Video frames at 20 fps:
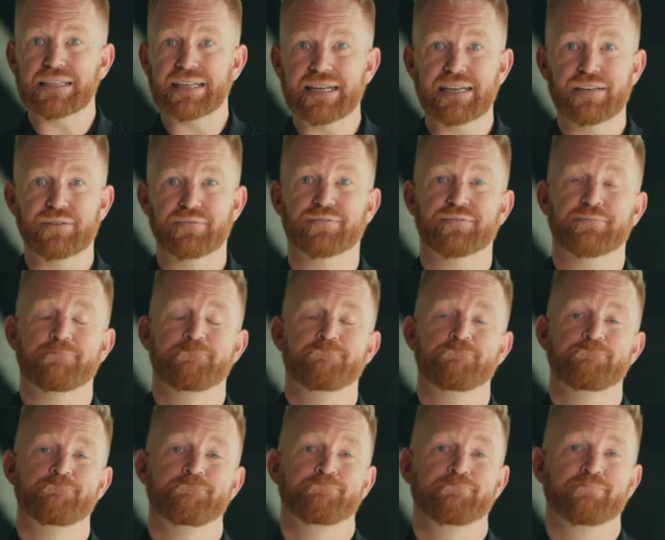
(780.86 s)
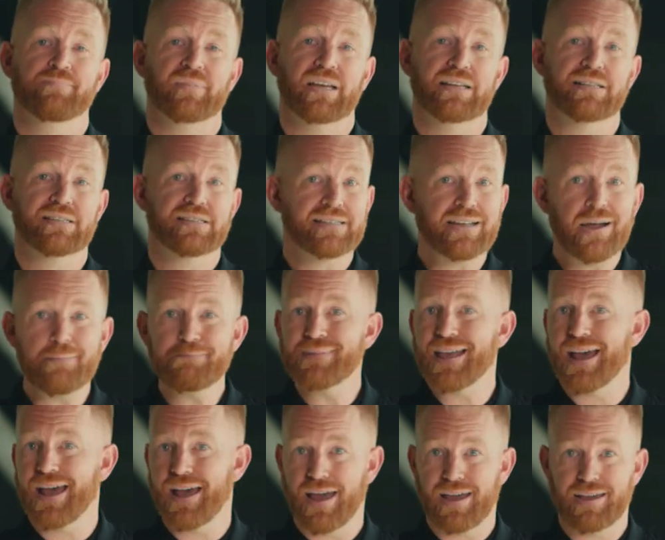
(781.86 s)
live. And
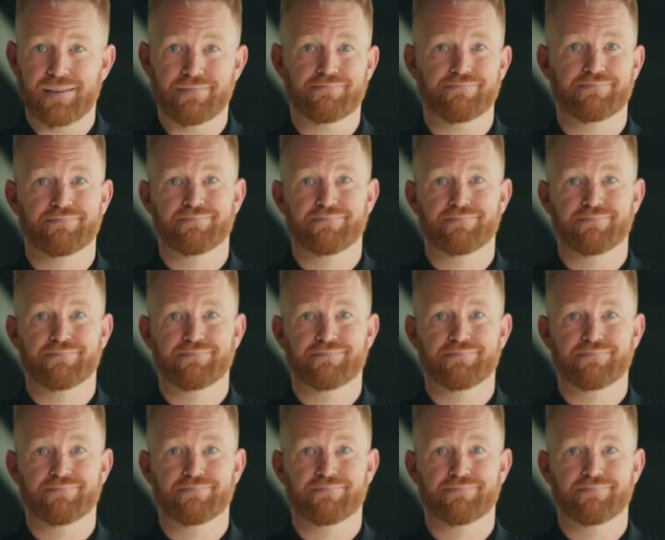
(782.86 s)
someday,